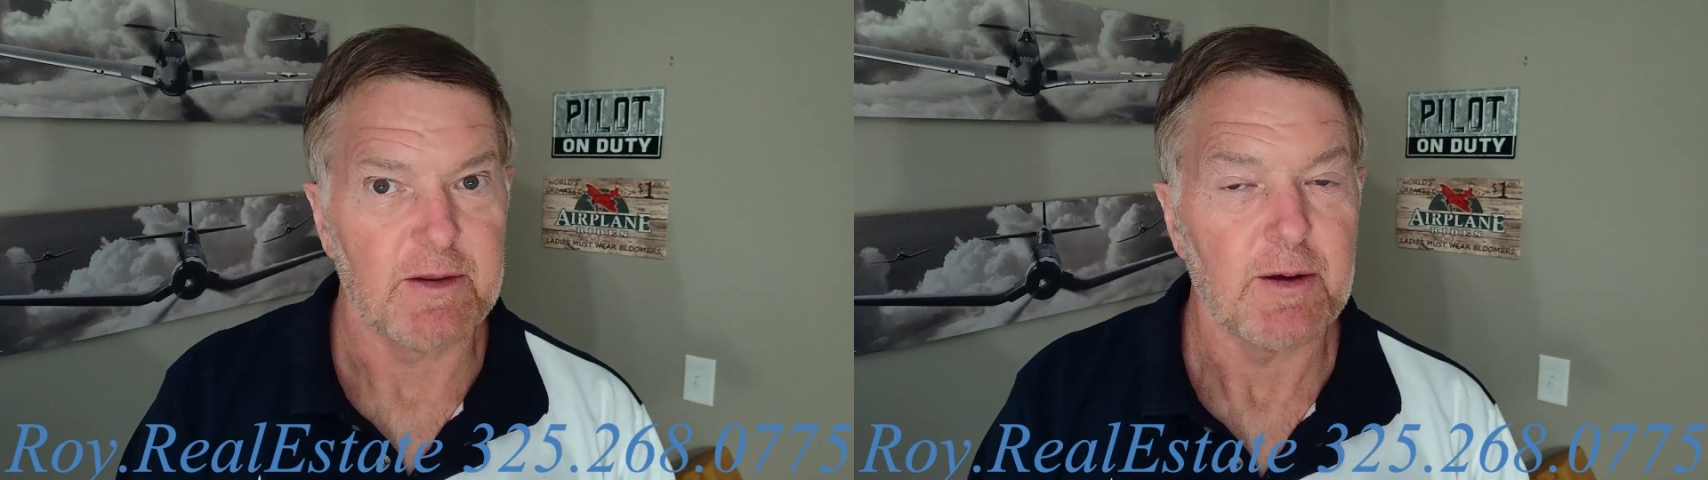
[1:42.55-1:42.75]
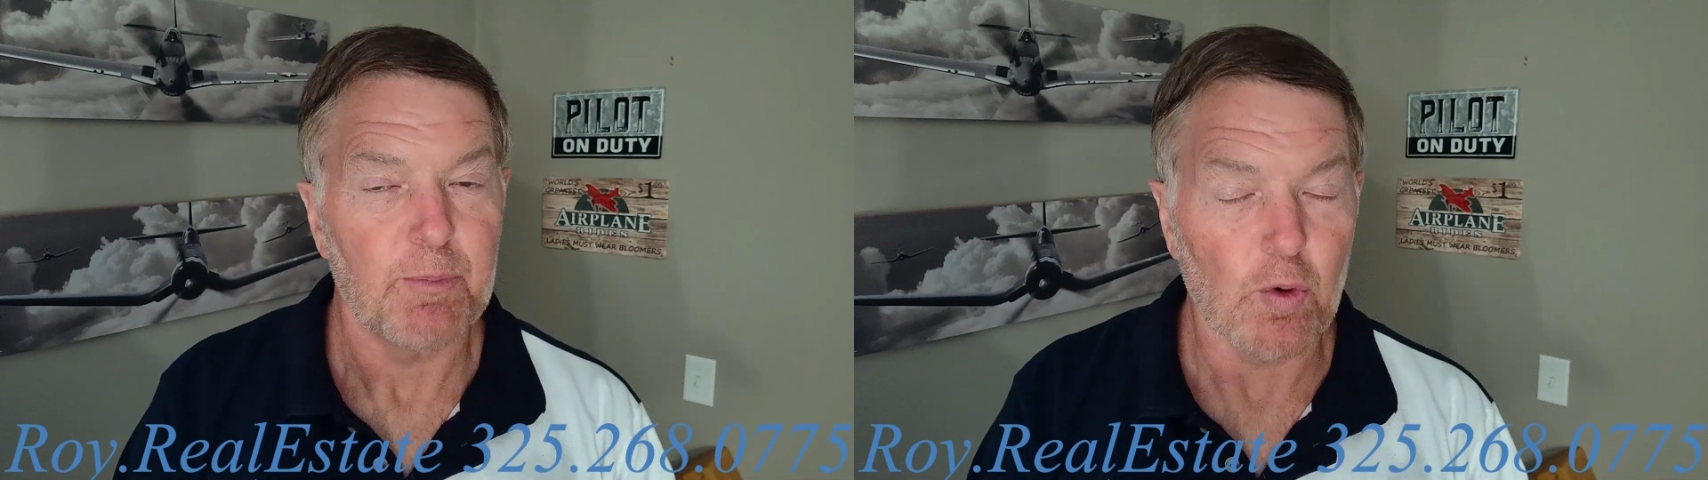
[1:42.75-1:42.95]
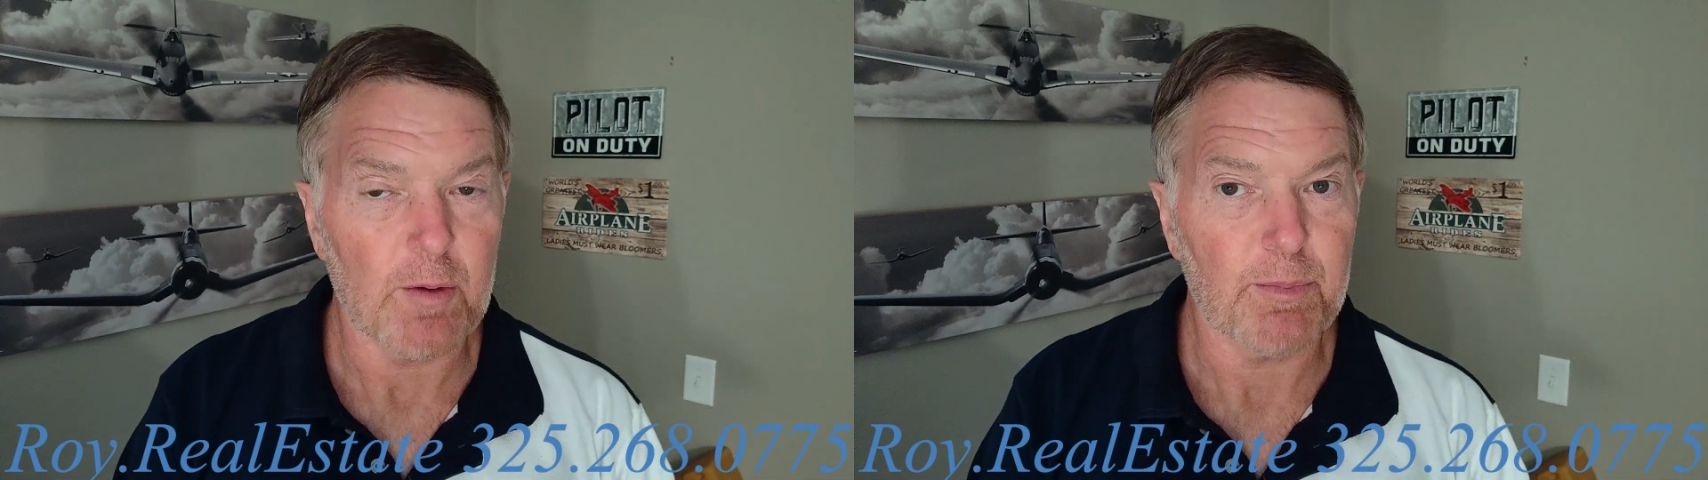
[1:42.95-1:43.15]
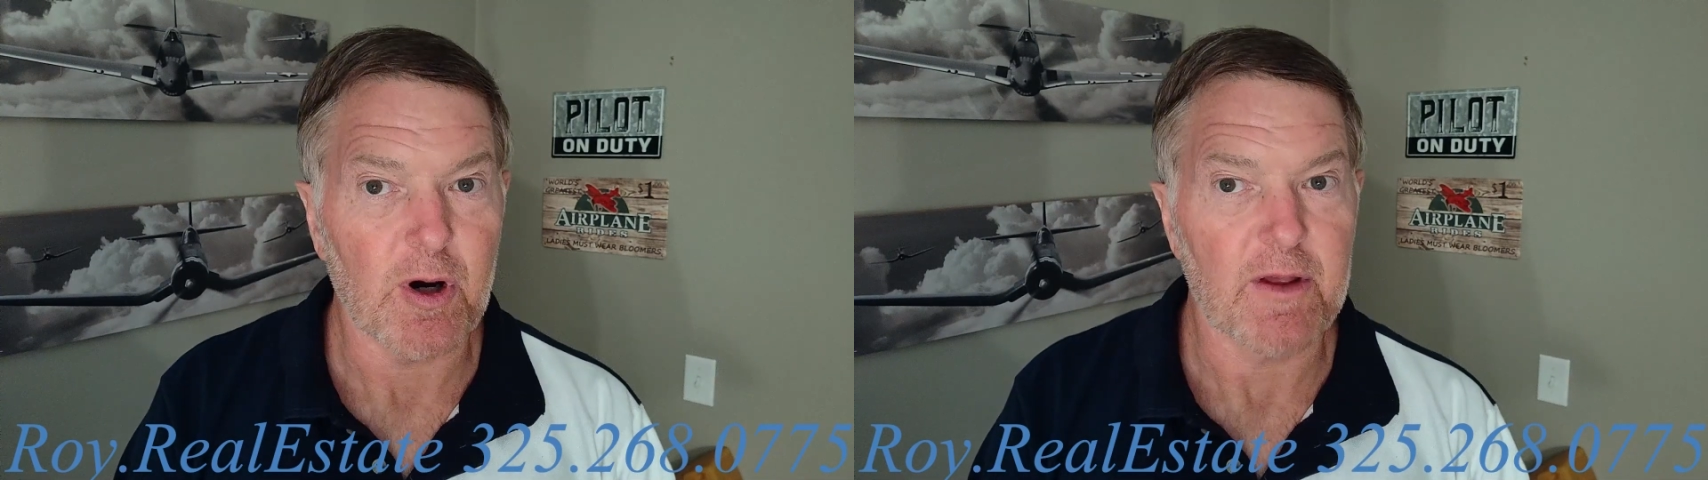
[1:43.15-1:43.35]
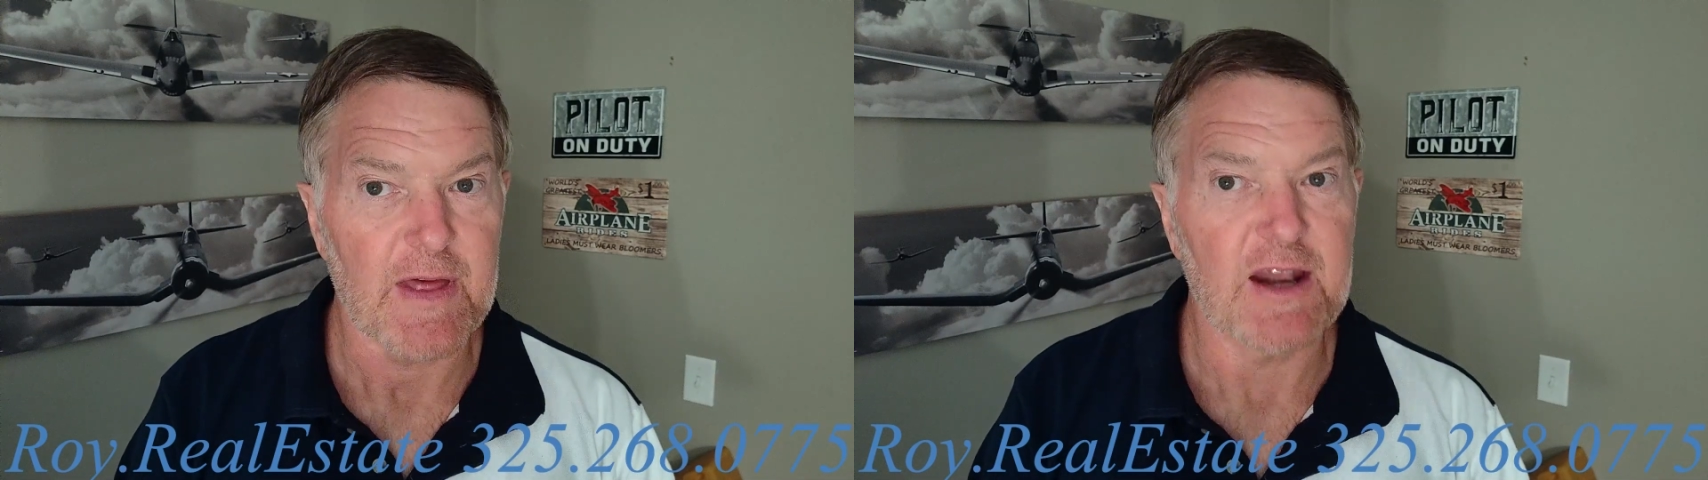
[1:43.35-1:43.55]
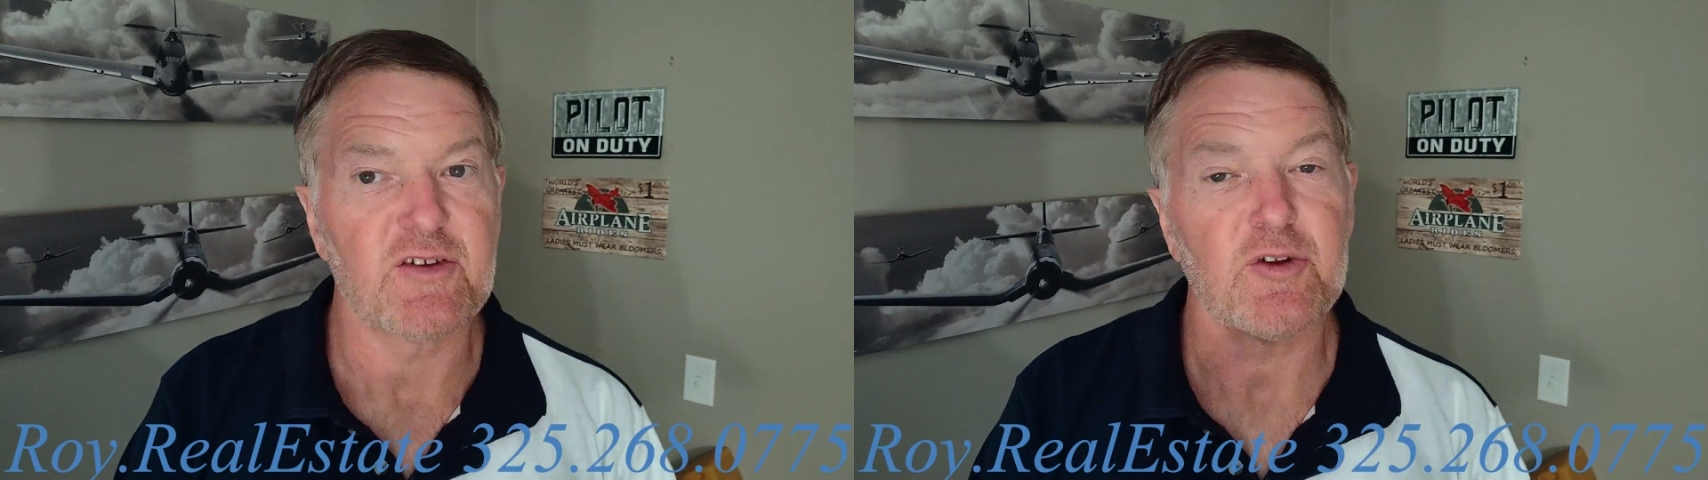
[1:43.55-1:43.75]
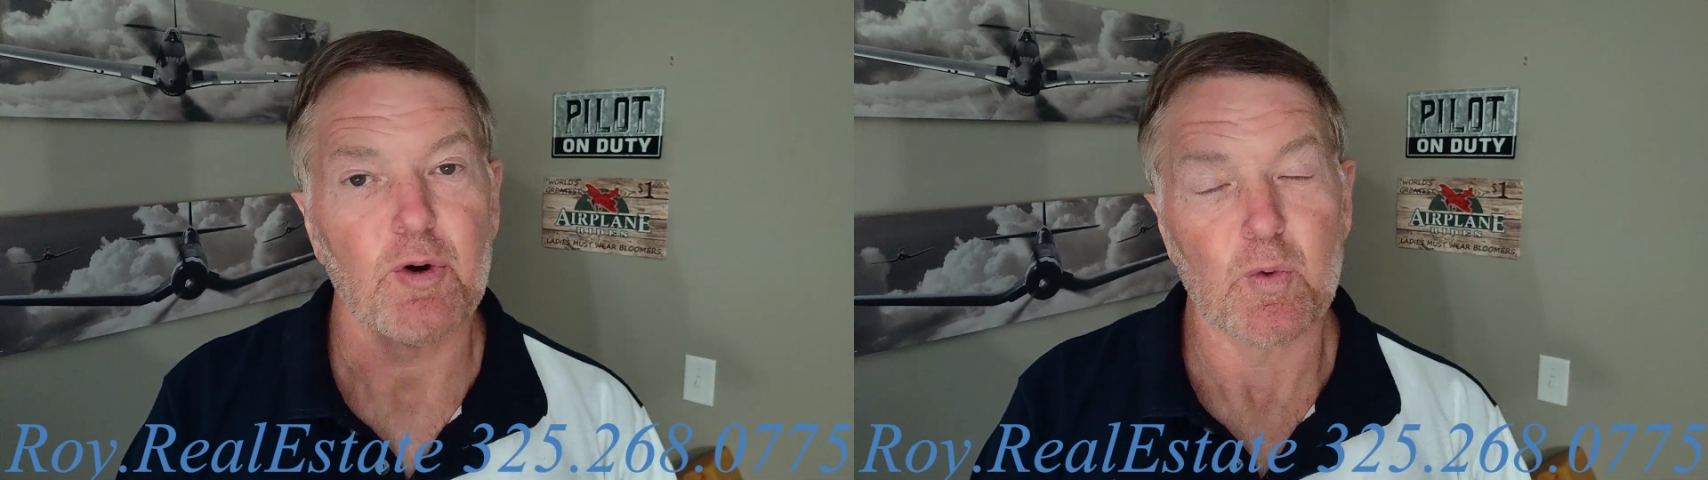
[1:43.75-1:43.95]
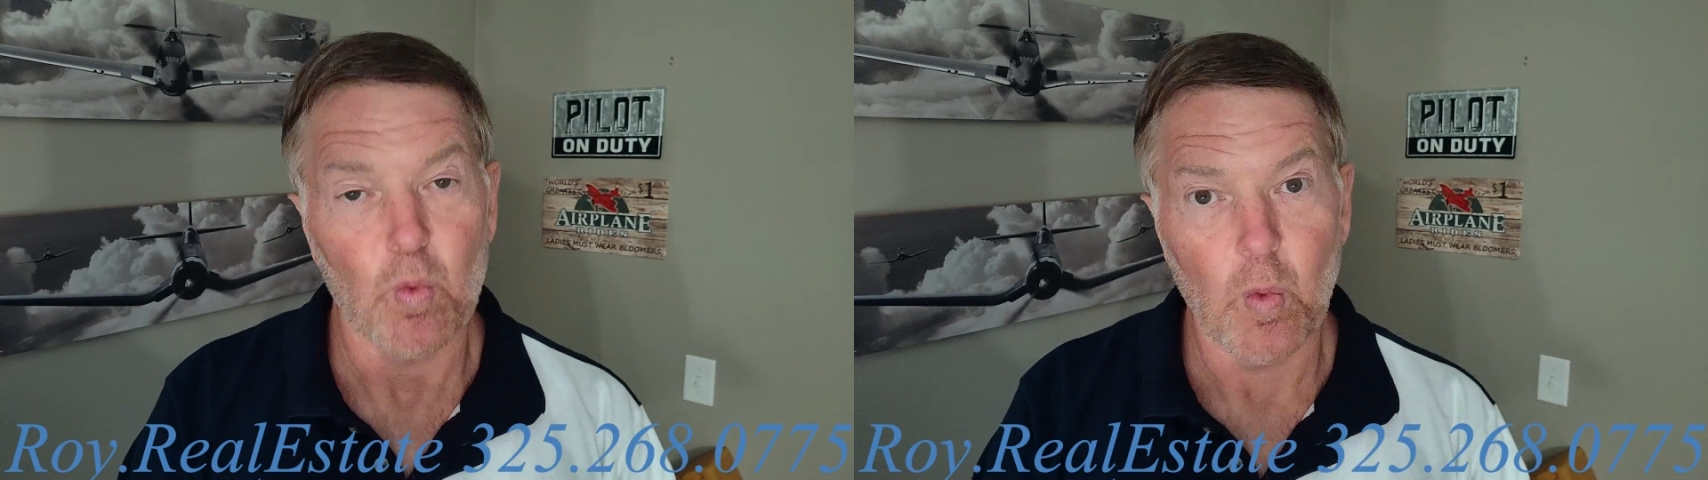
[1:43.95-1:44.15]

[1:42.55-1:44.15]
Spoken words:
important part of that is knowing